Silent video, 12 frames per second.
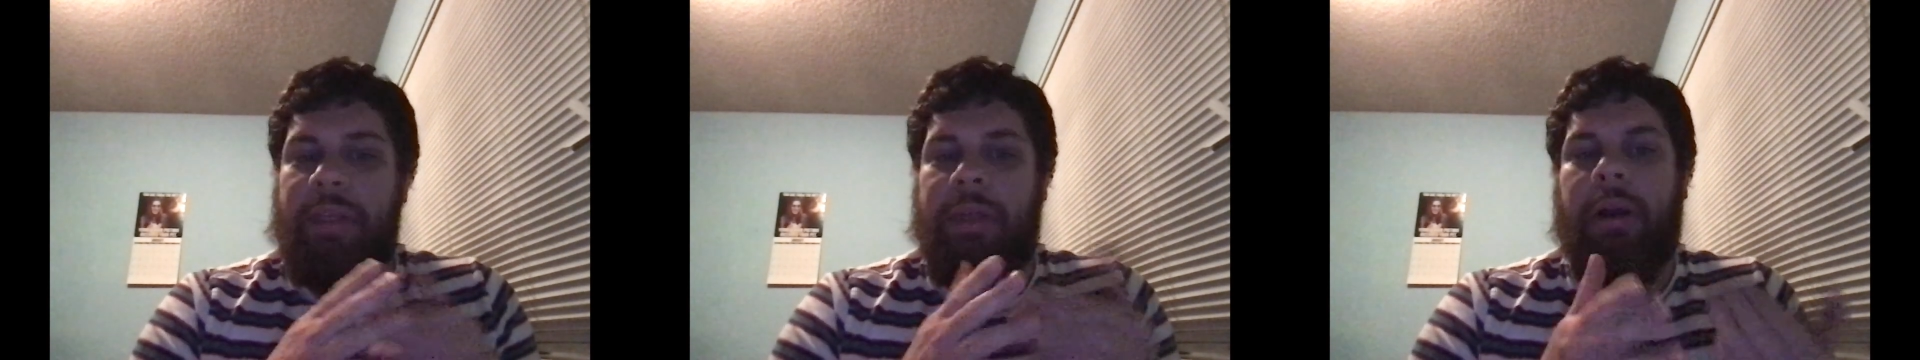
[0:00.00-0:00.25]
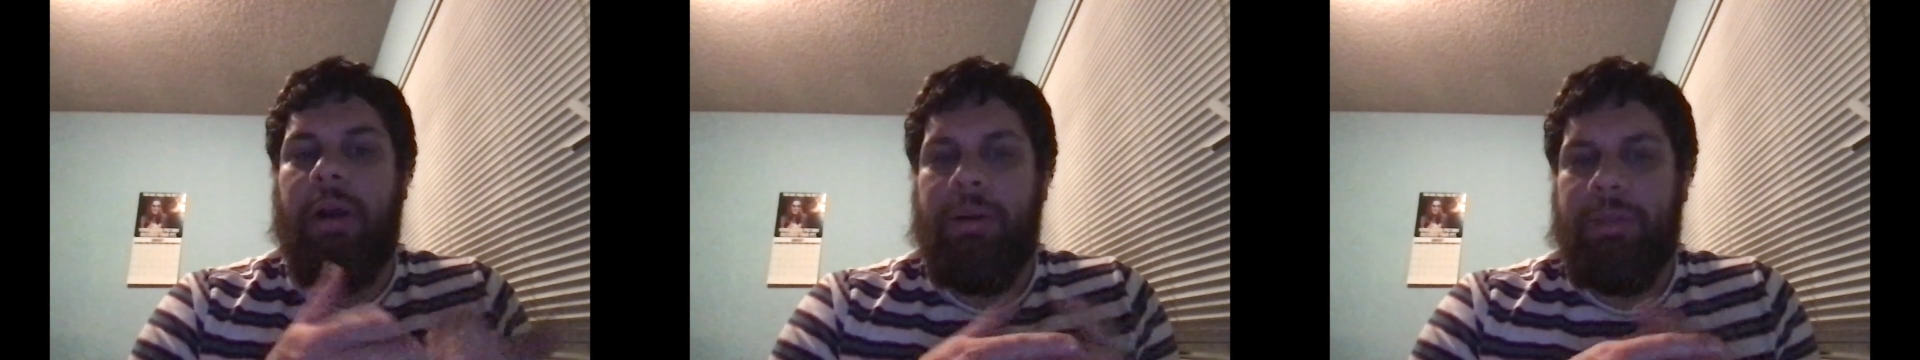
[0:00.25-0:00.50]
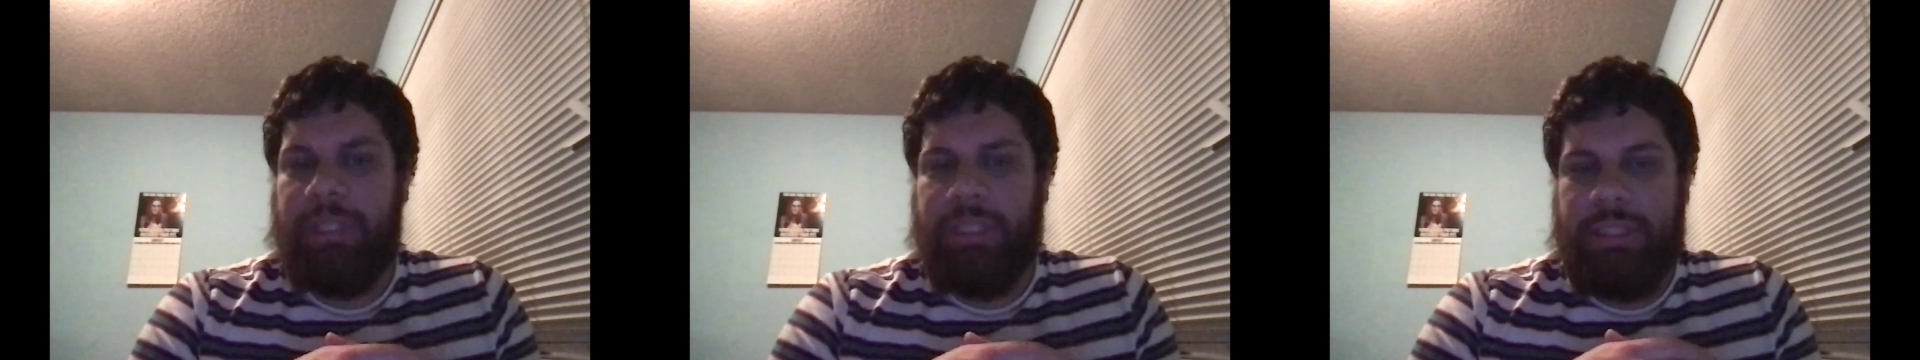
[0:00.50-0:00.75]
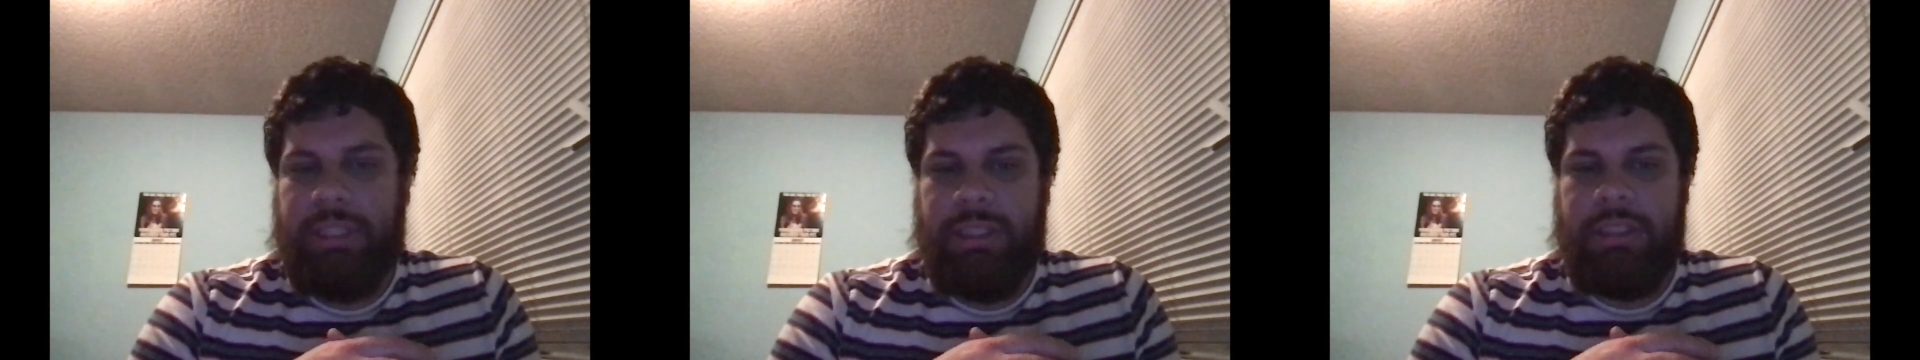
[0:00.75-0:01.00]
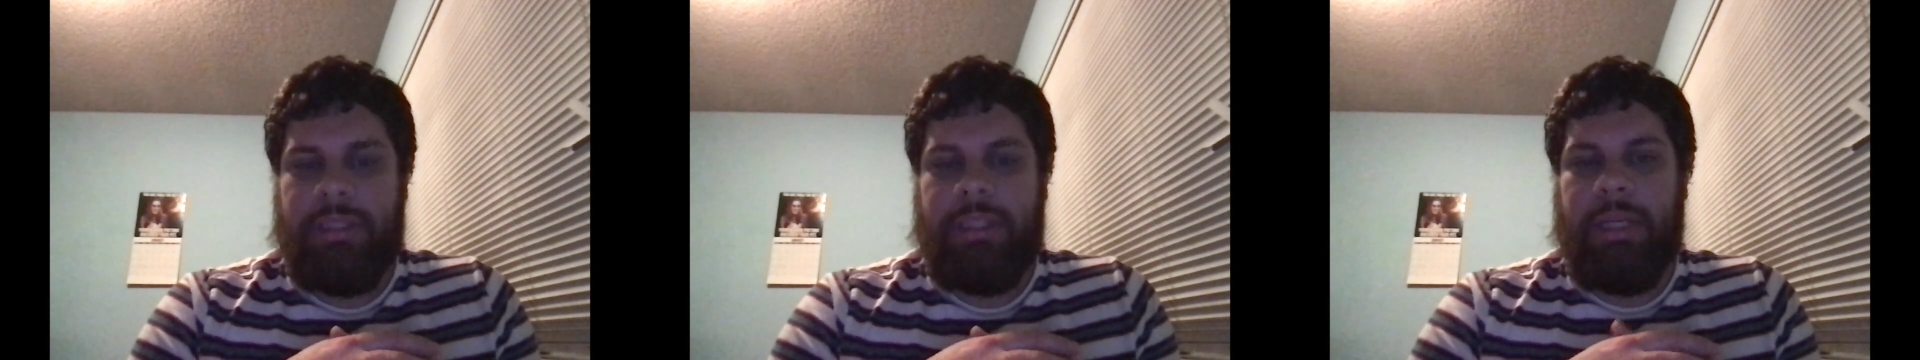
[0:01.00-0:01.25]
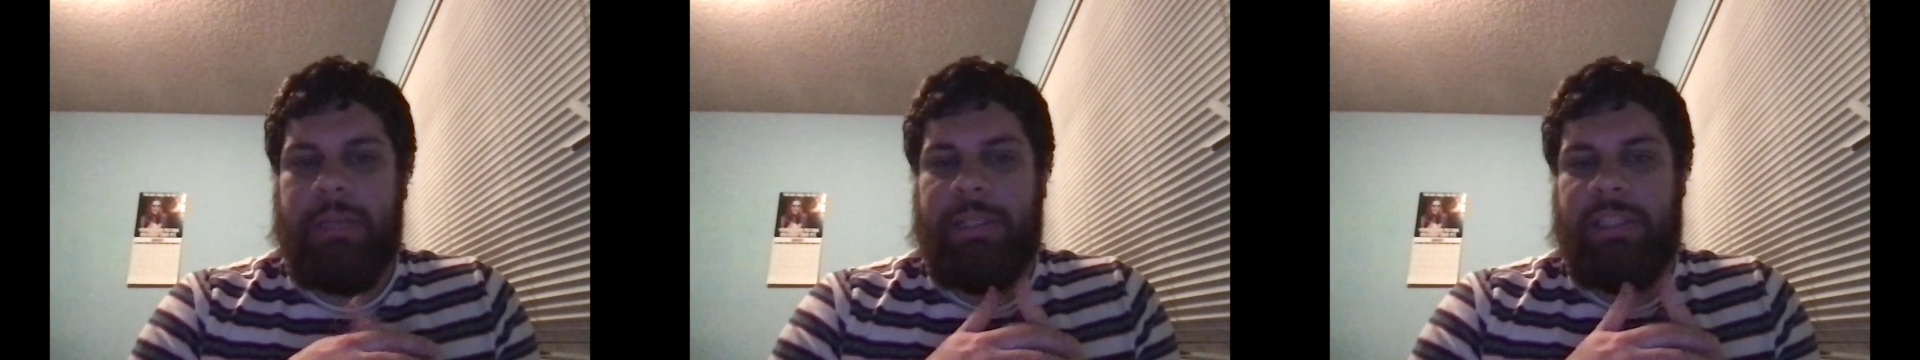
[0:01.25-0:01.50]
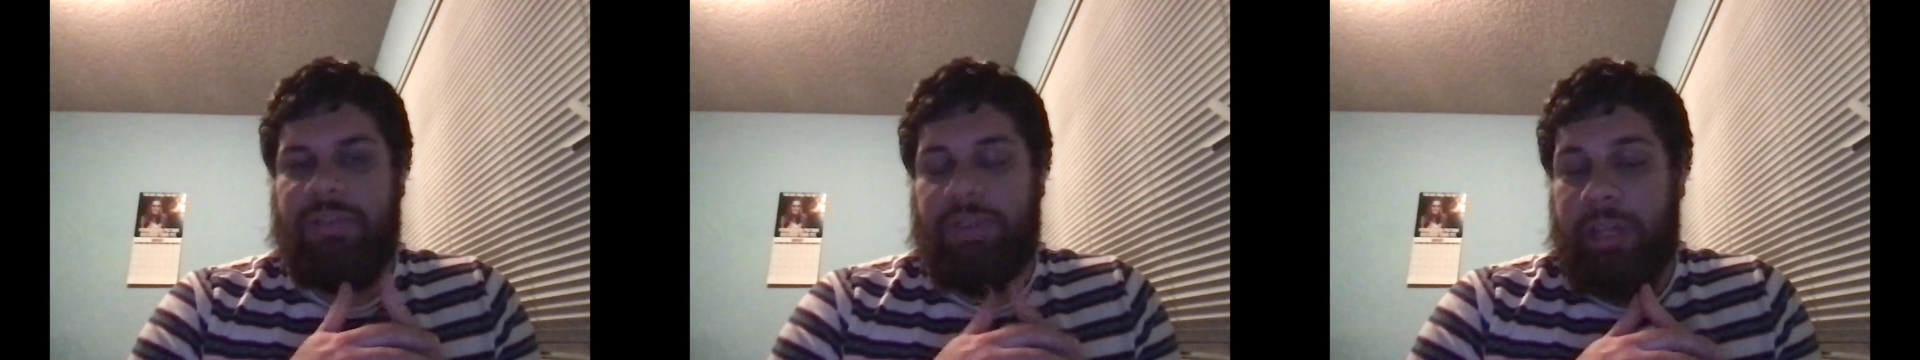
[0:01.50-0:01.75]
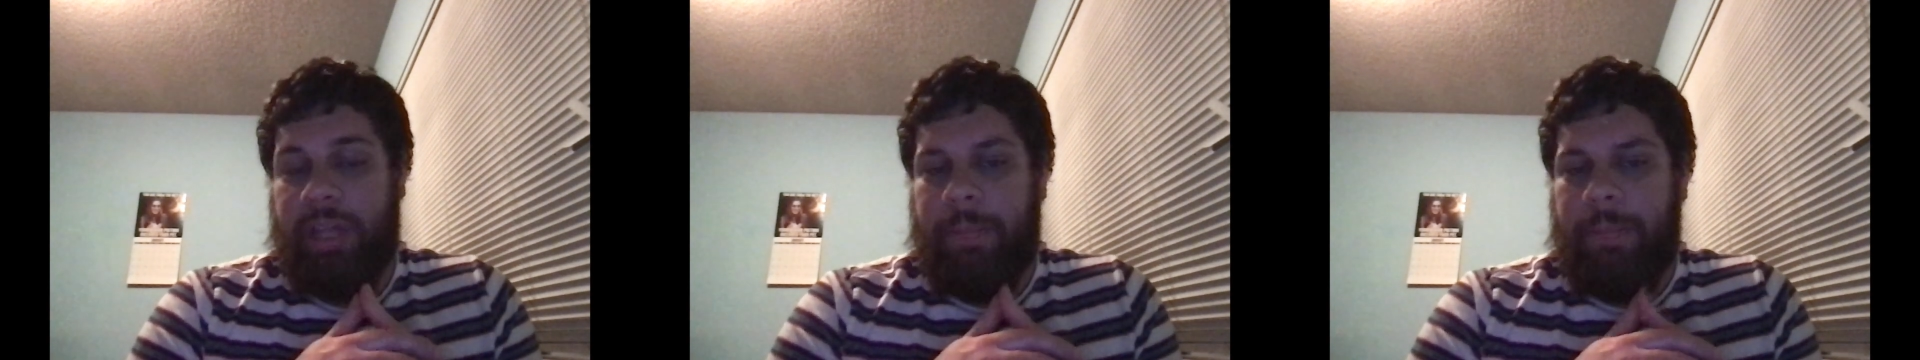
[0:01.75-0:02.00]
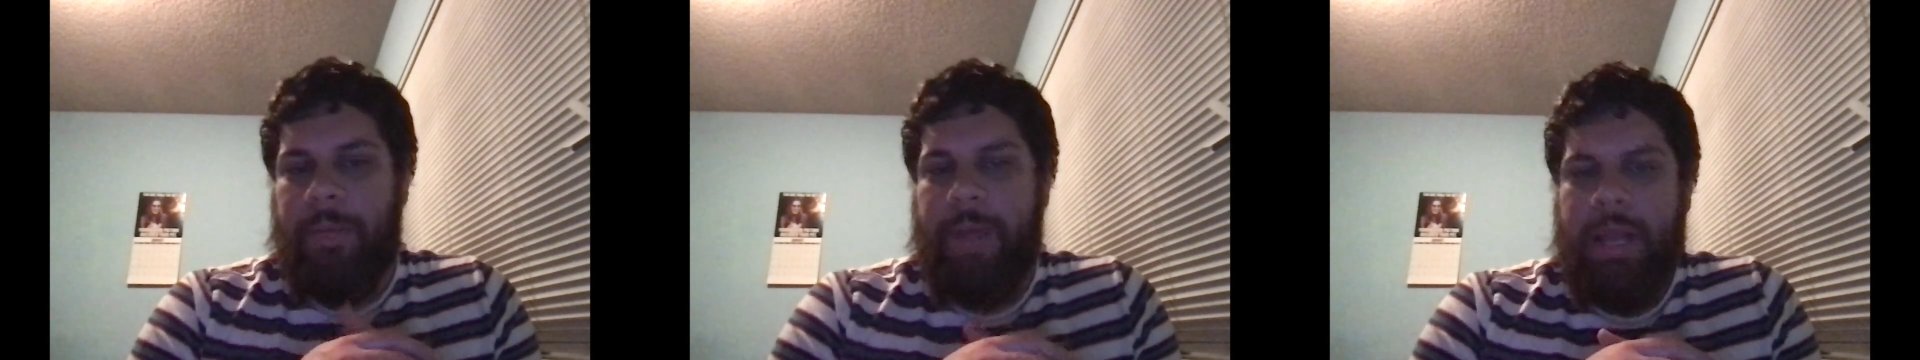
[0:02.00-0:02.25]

their own decisions that are best for them.